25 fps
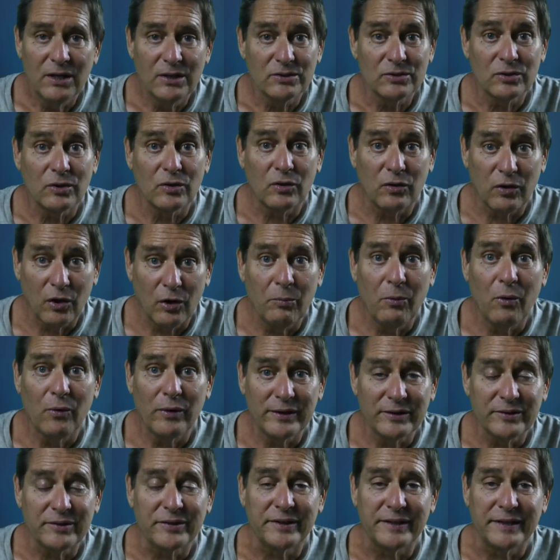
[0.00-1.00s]
So global
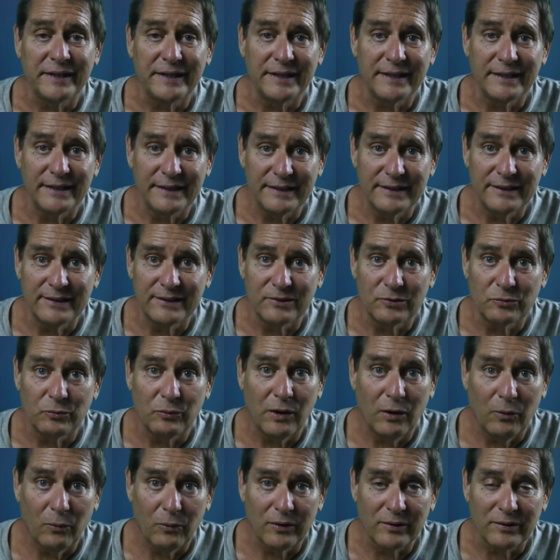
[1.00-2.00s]
entry is
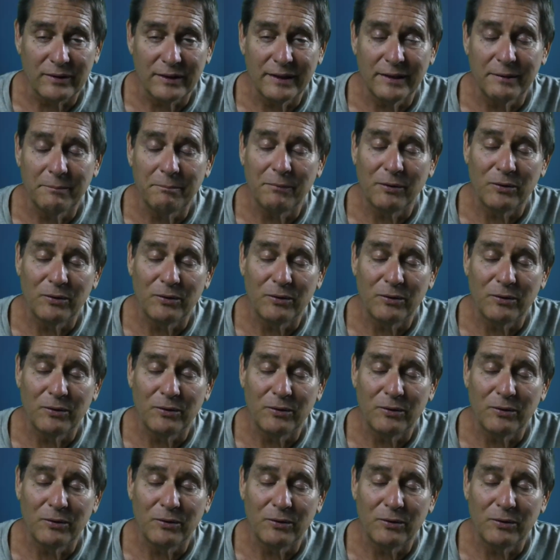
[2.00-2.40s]
well worth it.